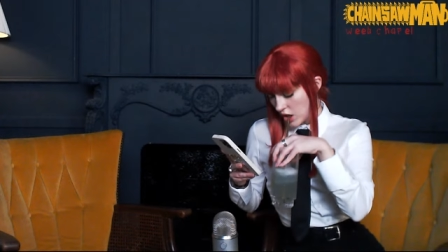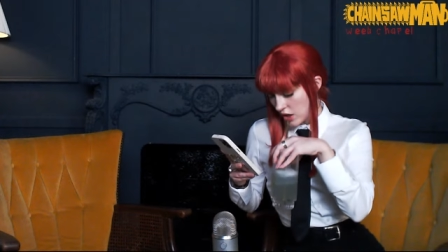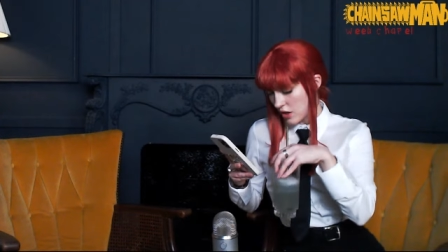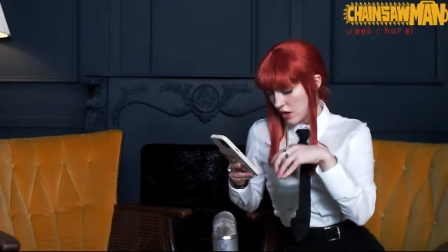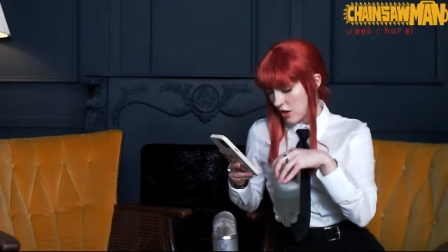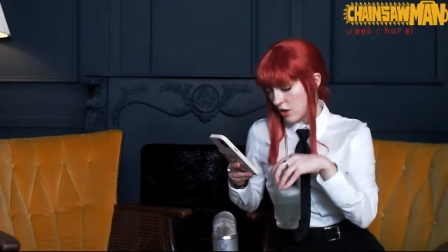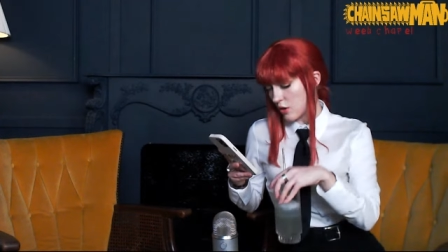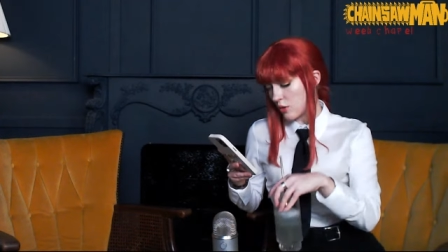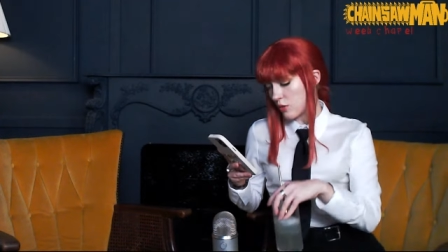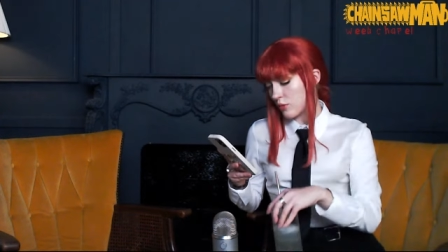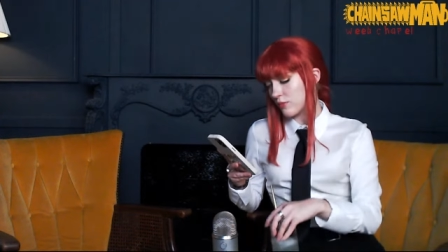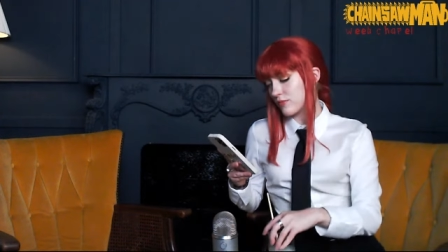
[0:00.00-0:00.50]

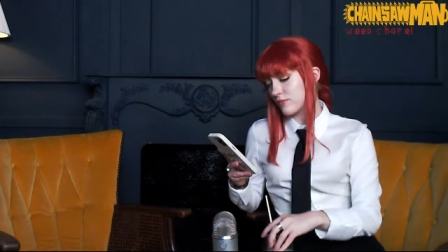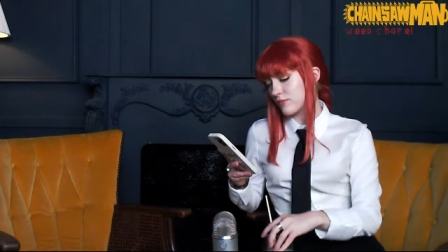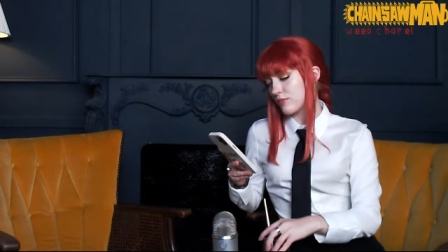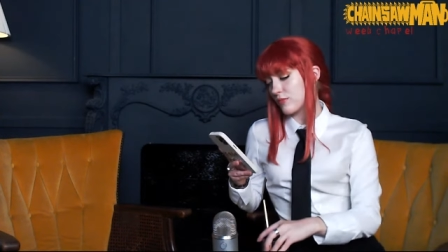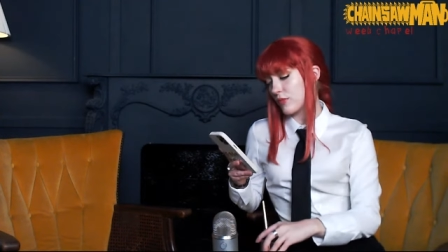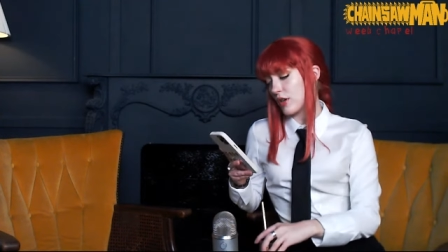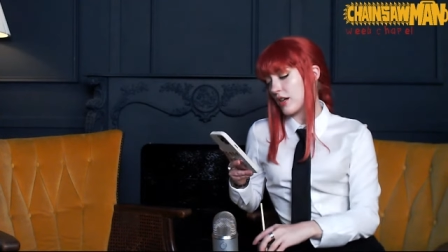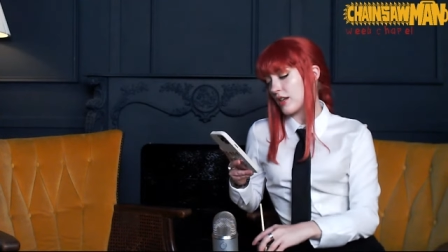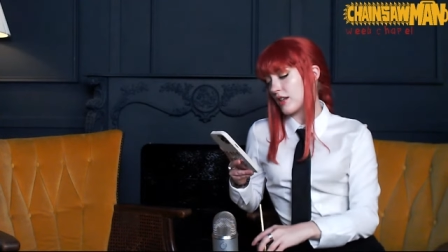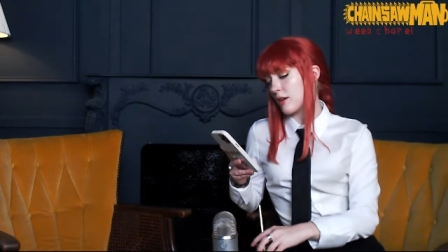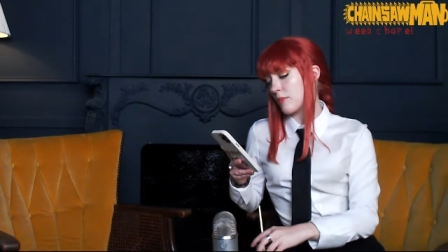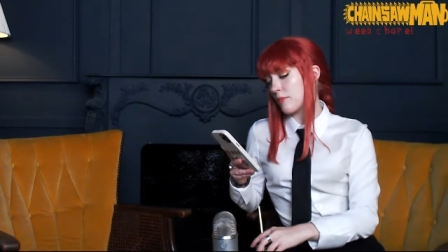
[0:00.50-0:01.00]
Oh,
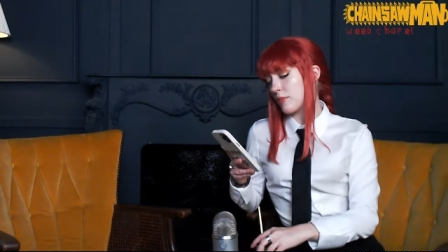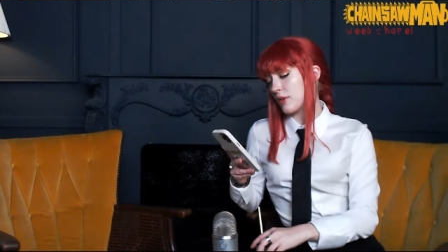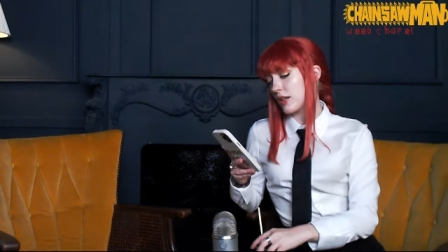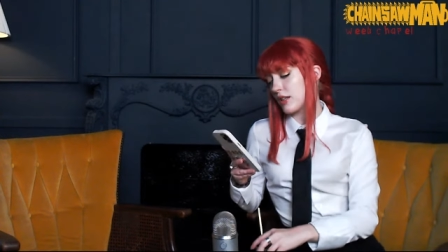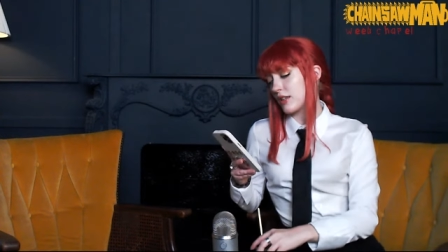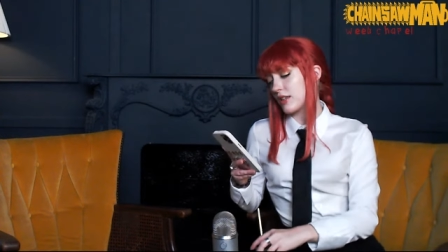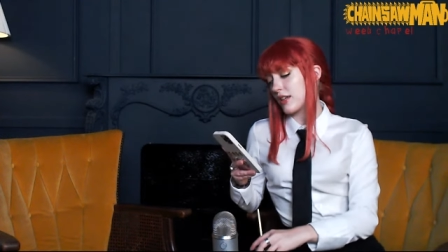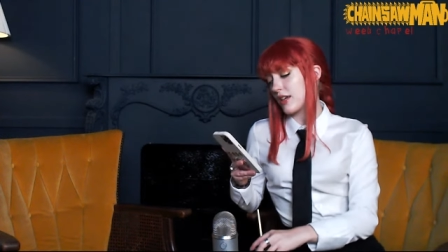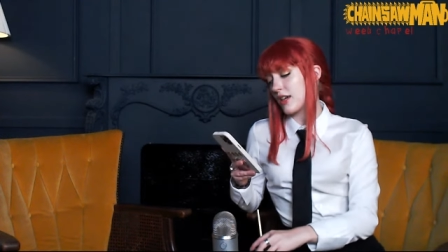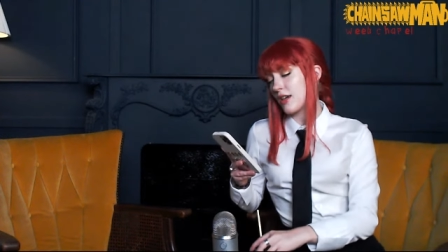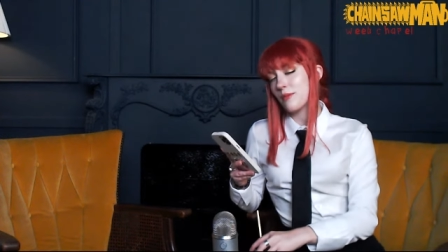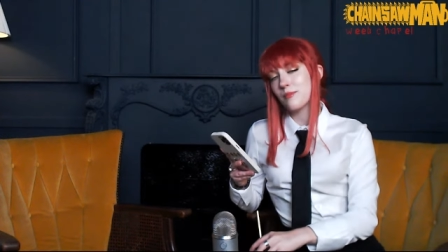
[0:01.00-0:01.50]
right, I'm playing
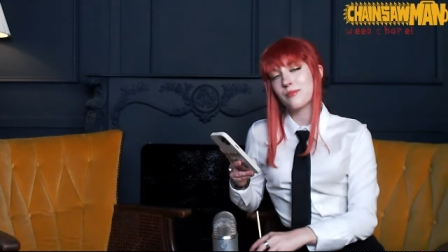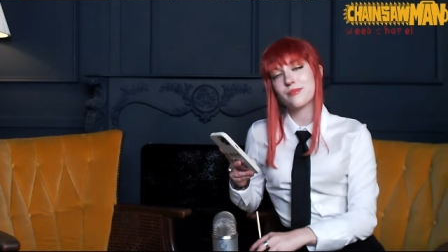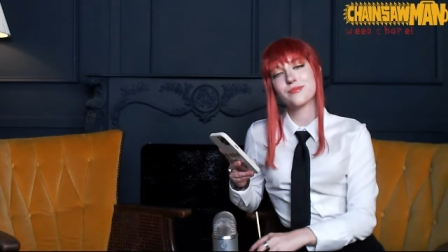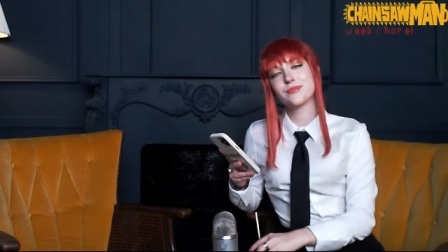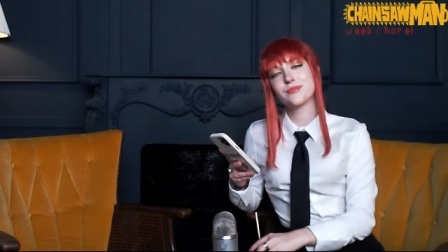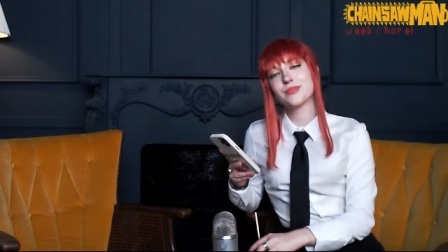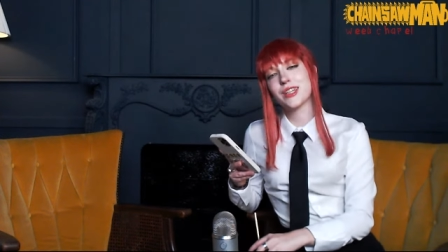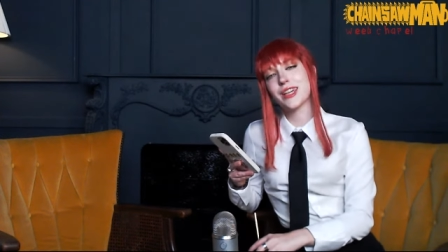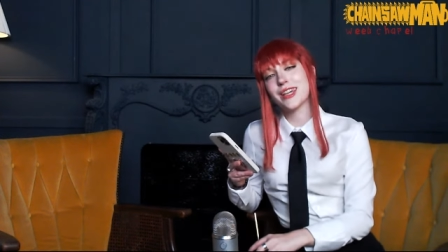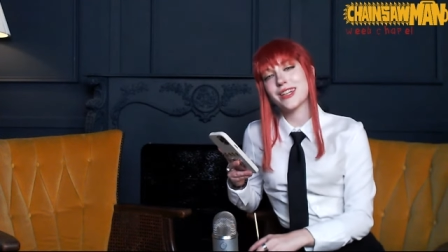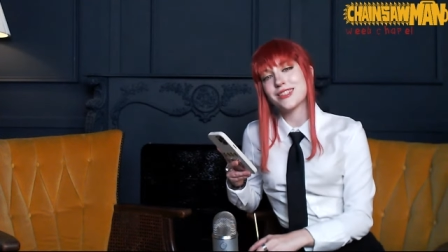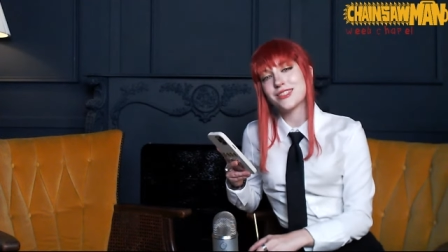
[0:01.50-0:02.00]
the game.
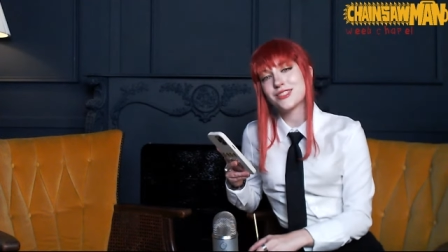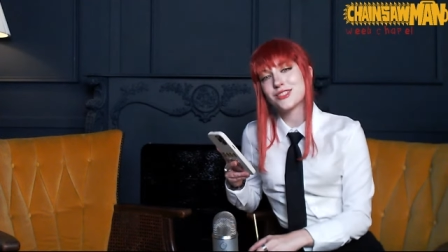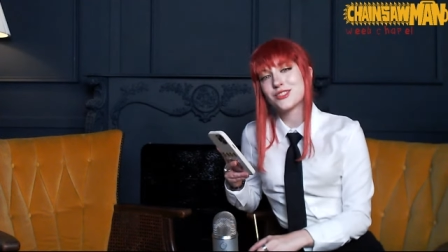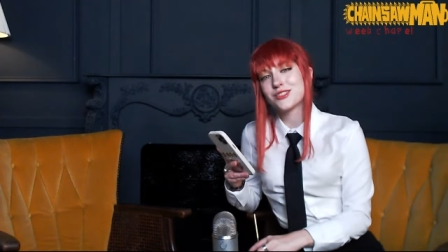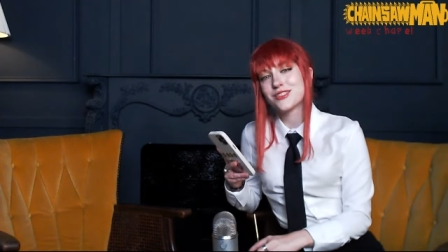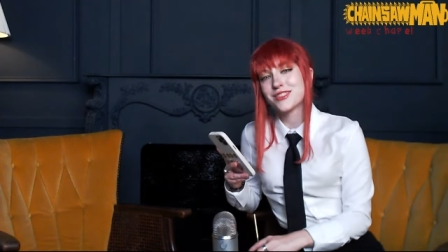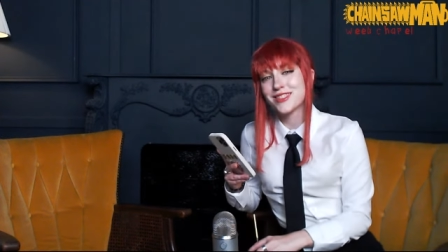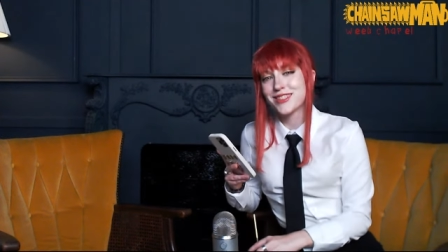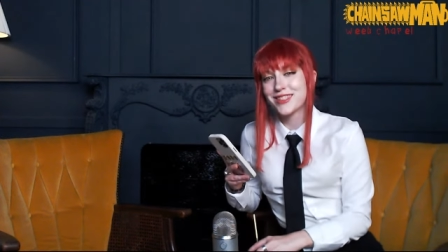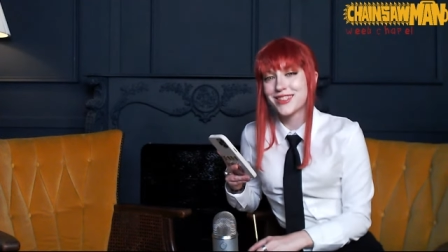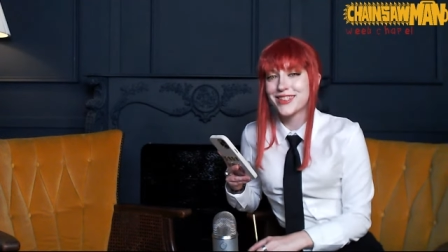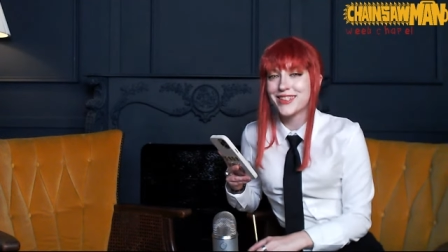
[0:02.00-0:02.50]

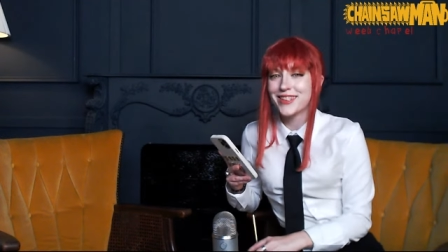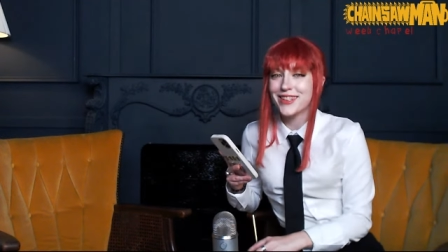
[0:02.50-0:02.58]
Can't